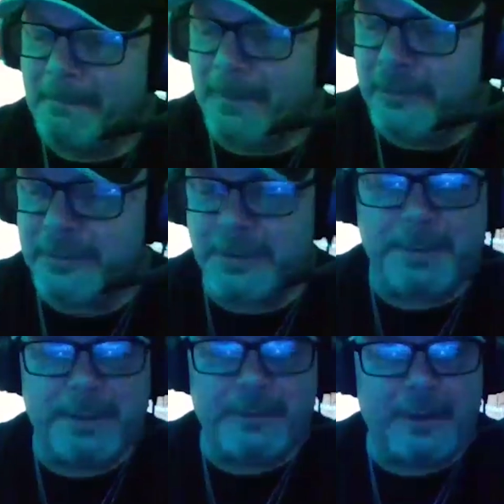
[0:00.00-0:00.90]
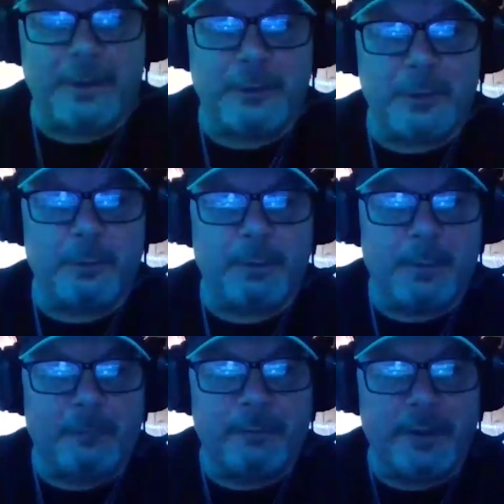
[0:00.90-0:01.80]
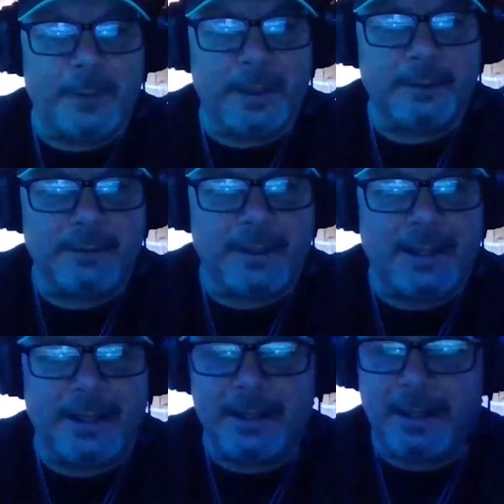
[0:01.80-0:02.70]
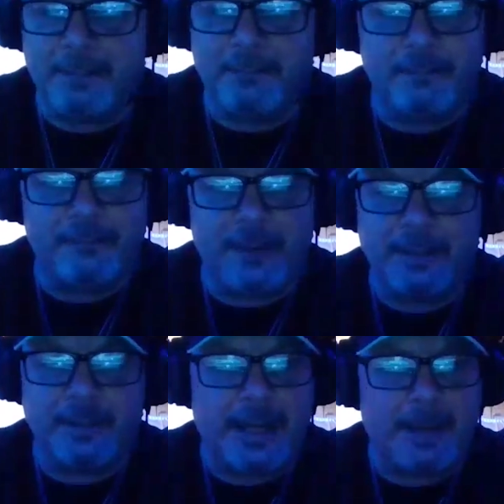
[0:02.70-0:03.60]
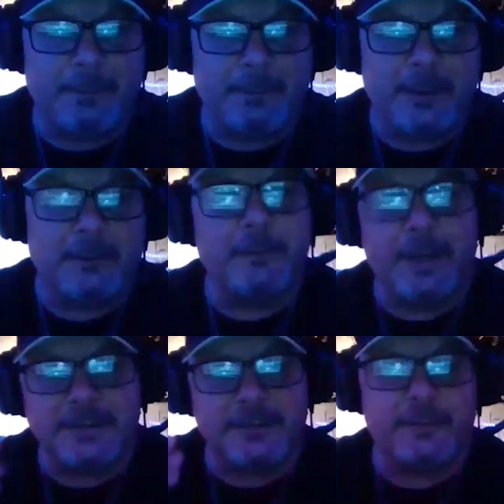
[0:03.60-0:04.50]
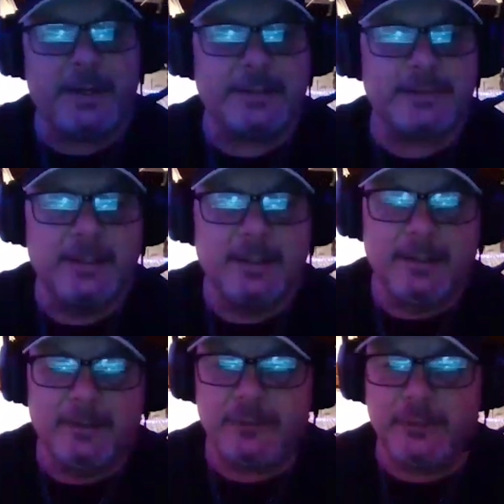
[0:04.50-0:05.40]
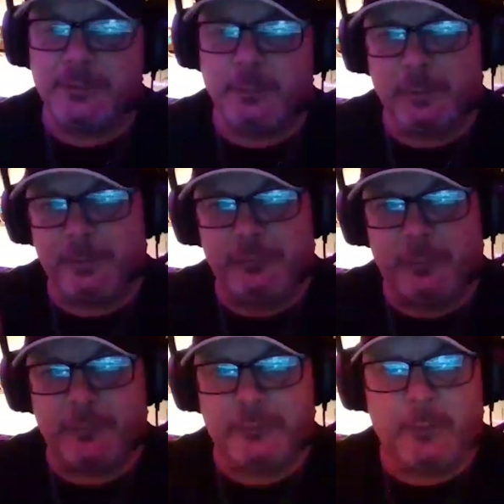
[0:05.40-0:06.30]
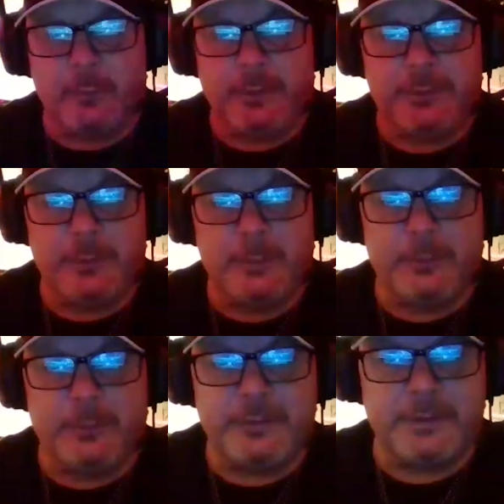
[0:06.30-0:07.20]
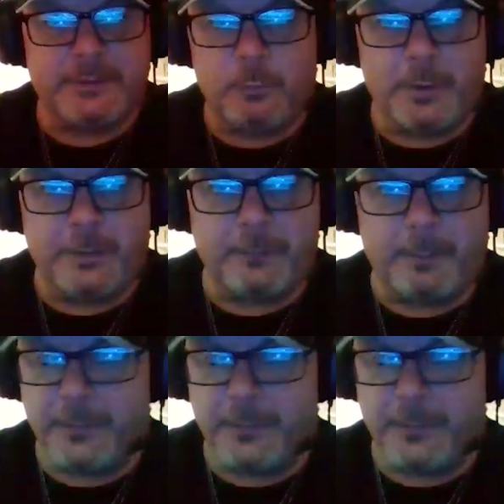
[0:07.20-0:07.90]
She's going to be there and do a remote viewing, and I'm finally happy to meet her face to face. She used to work with George Nori too, and she's just a wonderful